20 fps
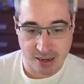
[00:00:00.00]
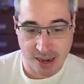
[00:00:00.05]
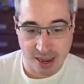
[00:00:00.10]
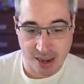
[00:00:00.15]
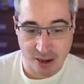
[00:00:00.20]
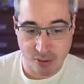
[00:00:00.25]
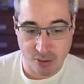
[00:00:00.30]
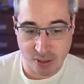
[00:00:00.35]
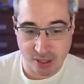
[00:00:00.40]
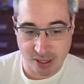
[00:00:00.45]

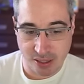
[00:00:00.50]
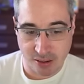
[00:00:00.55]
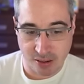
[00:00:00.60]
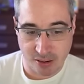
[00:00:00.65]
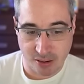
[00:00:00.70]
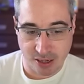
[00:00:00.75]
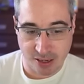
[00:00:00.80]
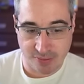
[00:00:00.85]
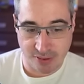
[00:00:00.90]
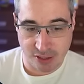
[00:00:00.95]
Now
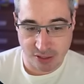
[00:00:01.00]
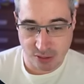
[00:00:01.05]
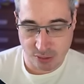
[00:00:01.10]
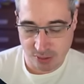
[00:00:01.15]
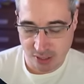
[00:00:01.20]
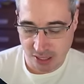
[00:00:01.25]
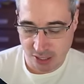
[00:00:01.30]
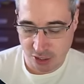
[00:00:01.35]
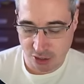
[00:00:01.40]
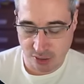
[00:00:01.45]
here, if I do
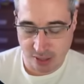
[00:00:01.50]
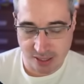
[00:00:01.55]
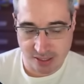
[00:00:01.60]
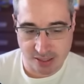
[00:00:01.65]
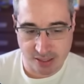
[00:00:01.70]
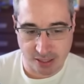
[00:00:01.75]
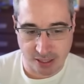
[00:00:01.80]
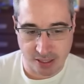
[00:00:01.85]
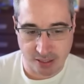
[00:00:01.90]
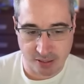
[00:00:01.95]
that
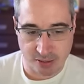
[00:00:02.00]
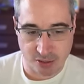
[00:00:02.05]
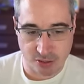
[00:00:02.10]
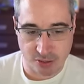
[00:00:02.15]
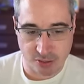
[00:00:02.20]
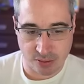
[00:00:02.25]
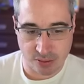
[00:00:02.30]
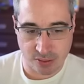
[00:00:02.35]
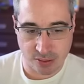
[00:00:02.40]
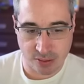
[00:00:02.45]
translate
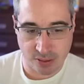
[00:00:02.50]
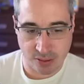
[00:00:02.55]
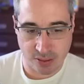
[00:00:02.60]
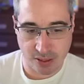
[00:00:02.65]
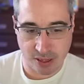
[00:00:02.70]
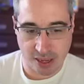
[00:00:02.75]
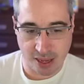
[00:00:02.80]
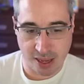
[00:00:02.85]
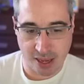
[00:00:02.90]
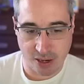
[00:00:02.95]

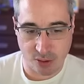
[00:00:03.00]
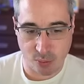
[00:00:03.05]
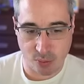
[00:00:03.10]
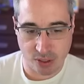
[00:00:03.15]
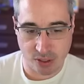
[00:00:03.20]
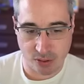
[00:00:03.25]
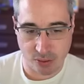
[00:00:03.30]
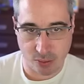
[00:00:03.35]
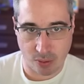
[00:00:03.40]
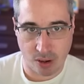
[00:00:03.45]
and we
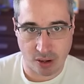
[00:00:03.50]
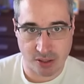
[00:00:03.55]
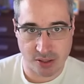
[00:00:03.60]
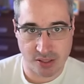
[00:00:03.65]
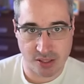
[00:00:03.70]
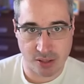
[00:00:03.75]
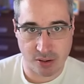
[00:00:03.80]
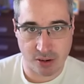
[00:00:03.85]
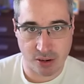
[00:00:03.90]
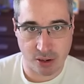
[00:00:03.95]
do our
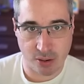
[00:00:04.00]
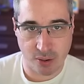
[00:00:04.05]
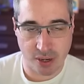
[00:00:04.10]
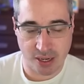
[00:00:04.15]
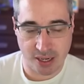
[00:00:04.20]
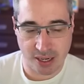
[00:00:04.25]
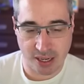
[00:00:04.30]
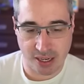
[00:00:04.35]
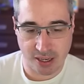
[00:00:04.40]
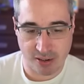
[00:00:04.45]
0
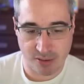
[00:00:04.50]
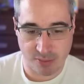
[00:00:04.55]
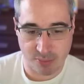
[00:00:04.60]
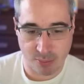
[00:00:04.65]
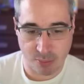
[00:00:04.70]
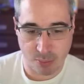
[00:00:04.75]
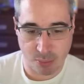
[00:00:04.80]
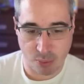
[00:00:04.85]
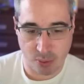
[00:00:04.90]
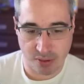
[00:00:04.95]
and
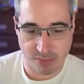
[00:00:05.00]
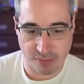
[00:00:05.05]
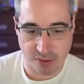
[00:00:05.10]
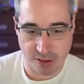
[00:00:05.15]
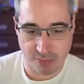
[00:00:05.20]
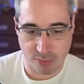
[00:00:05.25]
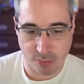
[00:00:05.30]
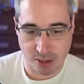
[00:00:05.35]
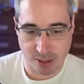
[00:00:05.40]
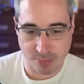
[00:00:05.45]

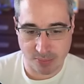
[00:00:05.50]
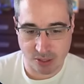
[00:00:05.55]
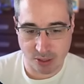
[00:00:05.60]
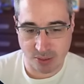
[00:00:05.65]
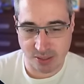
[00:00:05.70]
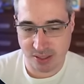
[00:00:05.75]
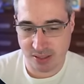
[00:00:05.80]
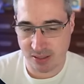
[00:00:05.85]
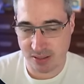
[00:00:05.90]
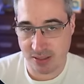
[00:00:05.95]
-0.5 rem. So
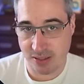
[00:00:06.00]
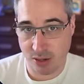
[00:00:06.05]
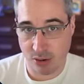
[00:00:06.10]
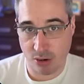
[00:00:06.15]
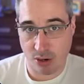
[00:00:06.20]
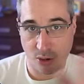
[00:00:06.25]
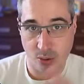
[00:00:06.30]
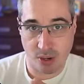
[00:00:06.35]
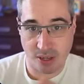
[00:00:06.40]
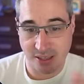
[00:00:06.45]
it's
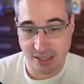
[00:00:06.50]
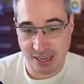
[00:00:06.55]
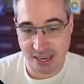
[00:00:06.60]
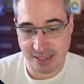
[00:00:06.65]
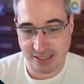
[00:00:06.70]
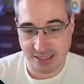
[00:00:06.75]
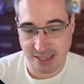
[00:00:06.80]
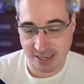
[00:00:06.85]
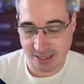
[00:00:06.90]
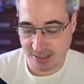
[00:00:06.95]
0 on the
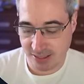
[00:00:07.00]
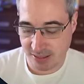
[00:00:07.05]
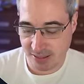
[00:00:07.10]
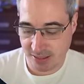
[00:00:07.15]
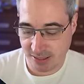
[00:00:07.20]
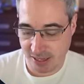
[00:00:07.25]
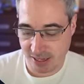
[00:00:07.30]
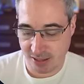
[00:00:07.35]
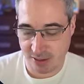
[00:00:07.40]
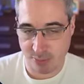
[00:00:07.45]
x-axis,
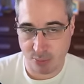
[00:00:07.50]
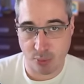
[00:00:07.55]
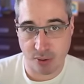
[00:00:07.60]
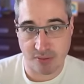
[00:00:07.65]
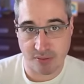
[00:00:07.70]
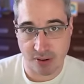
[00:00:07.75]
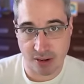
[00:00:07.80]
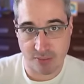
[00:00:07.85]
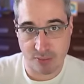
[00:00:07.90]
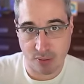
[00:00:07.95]

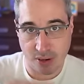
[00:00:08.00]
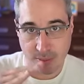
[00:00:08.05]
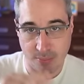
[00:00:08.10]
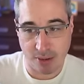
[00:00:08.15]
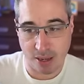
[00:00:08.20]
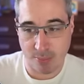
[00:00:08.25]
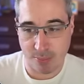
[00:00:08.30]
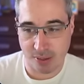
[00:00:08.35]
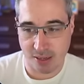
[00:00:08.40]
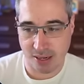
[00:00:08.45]
-0.5
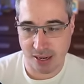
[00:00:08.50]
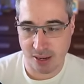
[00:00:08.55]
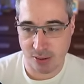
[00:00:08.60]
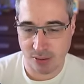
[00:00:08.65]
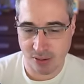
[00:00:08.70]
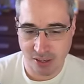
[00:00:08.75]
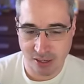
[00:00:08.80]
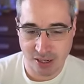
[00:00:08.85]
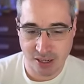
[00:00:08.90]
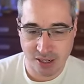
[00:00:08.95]
rem up and
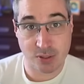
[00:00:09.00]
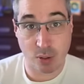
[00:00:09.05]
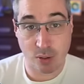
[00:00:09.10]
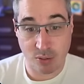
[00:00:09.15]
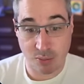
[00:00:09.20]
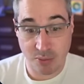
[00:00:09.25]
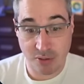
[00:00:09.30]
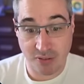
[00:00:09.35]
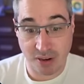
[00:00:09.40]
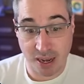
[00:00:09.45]
down. So it
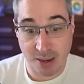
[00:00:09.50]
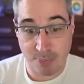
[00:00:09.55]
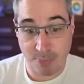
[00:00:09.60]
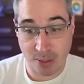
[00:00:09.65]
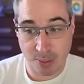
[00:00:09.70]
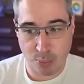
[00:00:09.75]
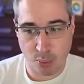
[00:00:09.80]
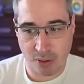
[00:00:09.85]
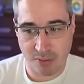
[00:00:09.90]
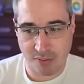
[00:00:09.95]
will move up
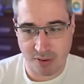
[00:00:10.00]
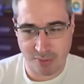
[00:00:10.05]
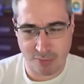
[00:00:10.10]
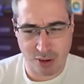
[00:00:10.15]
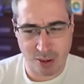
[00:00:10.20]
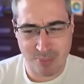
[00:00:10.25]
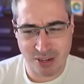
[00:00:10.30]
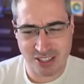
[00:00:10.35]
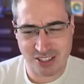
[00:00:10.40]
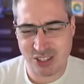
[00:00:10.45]
by 0.5
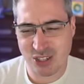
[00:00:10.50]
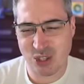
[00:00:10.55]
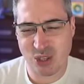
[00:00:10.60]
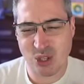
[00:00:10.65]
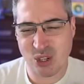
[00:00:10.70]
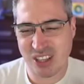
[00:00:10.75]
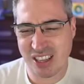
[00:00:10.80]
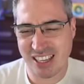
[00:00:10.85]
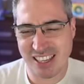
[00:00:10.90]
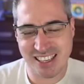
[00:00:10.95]
rem, and it's going to
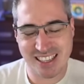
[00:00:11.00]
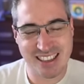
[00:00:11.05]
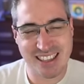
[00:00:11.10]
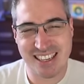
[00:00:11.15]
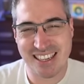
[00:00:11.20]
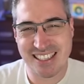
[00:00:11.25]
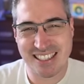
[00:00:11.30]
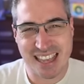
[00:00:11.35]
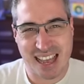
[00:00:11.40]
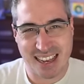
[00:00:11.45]
look like
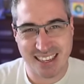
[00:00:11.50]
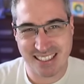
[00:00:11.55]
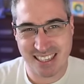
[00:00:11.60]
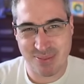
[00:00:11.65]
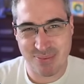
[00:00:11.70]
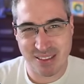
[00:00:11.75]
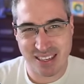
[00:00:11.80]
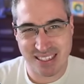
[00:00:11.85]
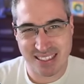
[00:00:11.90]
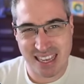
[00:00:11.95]
the exact
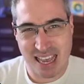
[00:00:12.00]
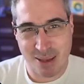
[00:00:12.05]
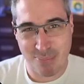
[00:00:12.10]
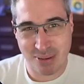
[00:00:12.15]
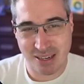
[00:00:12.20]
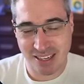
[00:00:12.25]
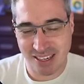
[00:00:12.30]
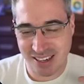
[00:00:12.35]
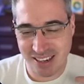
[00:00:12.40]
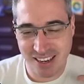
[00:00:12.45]
same thing is
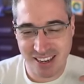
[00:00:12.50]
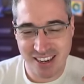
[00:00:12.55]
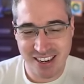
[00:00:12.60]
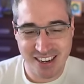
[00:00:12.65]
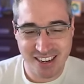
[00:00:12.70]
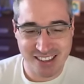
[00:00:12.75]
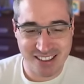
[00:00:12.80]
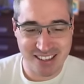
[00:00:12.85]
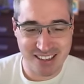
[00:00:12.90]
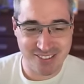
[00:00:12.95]
happening.
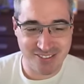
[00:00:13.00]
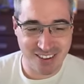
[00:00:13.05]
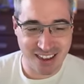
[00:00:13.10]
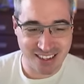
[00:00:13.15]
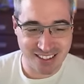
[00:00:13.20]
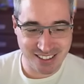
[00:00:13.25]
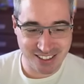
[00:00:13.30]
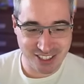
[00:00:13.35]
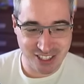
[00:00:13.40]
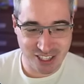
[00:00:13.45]
The
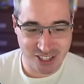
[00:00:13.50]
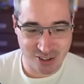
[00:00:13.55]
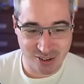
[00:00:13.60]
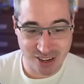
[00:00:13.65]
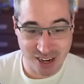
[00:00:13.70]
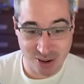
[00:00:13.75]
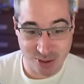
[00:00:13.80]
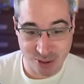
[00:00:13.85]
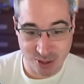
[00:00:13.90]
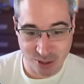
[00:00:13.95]
advantage here
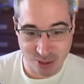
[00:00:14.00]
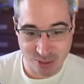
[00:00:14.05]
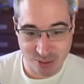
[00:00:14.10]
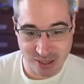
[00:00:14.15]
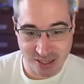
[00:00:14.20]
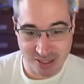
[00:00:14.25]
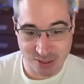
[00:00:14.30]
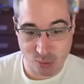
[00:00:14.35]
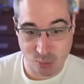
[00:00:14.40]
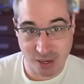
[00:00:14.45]
now, though,
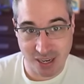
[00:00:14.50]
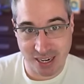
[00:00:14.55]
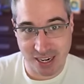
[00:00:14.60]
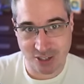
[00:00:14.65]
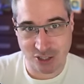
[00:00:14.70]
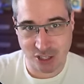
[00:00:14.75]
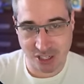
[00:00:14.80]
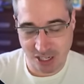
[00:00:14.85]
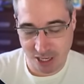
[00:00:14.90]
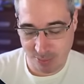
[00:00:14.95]
is we can
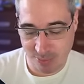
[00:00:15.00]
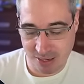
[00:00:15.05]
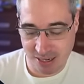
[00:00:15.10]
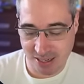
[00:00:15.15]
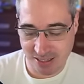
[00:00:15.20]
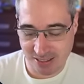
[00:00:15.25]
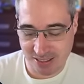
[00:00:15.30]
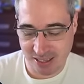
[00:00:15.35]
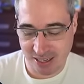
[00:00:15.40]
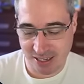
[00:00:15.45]
actually come
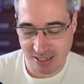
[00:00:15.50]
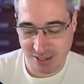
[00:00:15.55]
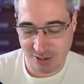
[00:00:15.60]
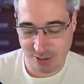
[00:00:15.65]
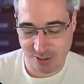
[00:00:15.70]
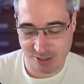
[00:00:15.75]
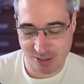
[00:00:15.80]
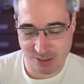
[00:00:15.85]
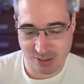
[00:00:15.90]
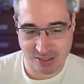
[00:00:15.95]
inside
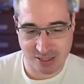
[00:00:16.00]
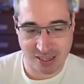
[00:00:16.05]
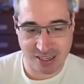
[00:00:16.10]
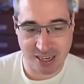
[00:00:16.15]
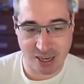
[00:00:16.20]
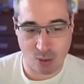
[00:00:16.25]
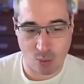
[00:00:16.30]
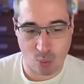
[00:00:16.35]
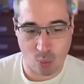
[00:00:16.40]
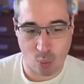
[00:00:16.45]
here, and this is,
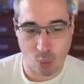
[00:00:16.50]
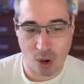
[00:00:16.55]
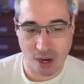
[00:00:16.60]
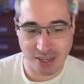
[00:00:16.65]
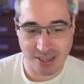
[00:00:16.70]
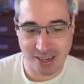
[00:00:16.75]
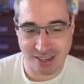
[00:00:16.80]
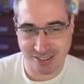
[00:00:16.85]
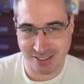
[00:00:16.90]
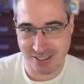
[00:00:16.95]
again,
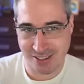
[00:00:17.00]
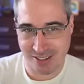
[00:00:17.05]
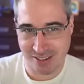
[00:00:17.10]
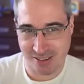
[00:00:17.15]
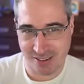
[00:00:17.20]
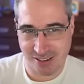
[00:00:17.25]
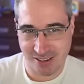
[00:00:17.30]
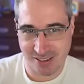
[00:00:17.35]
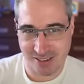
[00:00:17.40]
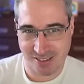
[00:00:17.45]
why
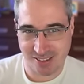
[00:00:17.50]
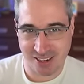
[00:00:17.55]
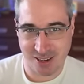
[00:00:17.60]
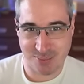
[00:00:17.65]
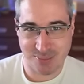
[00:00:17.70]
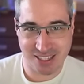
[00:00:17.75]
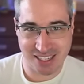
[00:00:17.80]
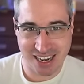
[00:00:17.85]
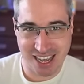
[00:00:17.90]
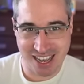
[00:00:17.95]
nesting it
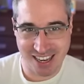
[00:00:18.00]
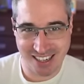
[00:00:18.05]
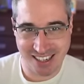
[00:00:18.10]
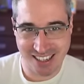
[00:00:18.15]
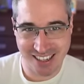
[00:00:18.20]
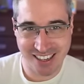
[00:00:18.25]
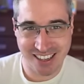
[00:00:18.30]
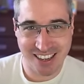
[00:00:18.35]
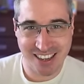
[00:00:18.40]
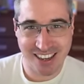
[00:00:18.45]
comes in
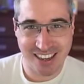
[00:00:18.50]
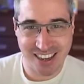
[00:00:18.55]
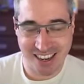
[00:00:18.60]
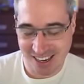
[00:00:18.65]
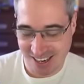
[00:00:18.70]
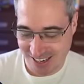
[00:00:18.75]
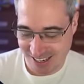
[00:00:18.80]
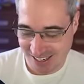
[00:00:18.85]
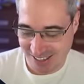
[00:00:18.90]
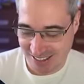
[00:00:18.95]
handy,
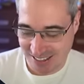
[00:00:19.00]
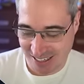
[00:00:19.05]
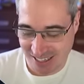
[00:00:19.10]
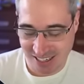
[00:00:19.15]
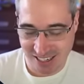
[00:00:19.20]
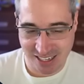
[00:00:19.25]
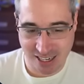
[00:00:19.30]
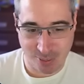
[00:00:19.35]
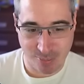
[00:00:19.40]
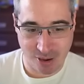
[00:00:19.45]
is I
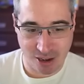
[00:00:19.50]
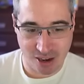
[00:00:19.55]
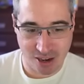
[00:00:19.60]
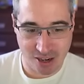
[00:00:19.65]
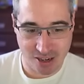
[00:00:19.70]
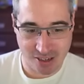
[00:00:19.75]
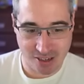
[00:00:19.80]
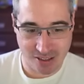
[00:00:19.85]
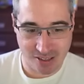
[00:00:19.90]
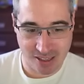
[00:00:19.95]
can come
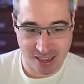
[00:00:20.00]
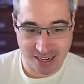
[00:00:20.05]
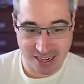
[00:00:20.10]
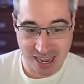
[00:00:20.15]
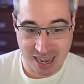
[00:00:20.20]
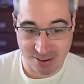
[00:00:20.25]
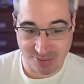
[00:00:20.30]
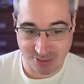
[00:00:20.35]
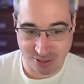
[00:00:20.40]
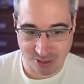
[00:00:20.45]
on that
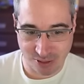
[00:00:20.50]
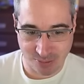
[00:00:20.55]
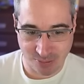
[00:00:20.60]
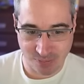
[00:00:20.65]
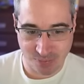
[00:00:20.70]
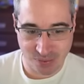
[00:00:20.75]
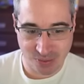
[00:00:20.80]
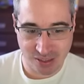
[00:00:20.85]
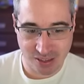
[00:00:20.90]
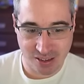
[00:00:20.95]
after,
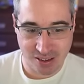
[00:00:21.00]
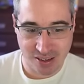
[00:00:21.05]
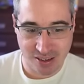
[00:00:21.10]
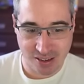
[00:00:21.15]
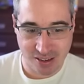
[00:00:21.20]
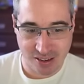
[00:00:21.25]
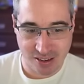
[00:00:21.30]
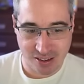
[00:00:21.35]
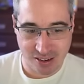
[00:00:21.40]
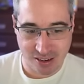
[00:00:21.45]

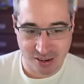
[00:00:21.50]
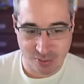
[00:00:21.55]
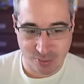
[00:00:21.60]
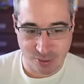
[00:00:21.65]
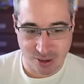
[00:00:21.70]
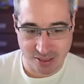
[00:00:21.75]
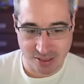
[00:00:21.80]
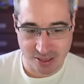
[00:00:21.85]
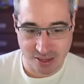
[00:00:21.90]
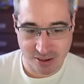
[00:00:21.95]

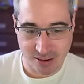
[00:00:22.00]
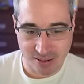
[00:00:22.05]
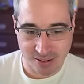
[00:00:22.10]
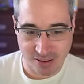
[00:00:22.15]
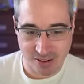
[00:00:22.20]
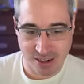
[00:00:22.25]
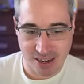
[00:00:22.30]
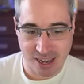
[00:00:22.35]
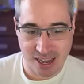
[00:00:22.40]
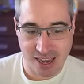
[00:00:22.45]
right
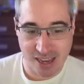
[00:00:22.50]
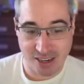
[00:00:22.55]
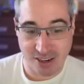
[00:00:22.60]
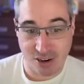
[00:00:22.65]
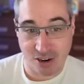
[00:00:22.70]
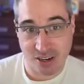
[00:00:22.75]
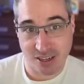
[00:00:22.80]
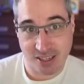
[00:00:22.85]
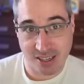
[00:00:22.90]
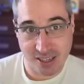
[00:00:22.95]
there.
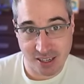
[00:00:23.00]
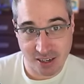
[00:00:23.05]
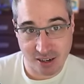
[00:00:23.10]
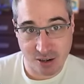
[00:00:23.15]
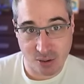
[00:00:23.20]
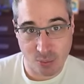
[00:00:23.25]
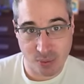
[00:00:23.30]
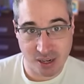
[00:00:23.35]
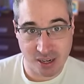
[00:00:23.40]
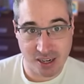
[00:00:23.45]
And on
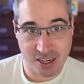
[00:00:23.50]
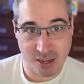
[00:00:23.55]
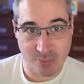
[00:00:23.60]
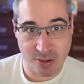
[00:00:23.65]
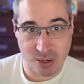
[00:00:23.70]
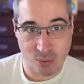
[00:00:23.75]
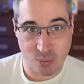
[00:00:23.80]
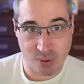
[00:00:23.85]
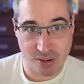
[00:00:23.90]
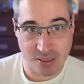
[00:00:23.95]
here, we can
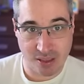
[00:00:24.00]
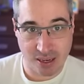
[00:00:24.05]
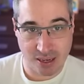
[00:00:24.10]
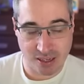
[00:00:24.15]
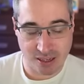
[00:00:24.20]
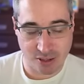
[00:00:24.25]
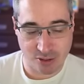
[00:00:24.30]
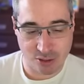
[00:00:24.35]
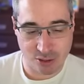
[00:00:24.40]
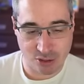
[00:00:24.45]
come in with
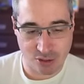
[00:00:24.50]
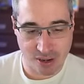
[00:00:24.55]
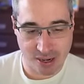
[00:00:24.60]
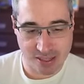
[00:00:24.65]
another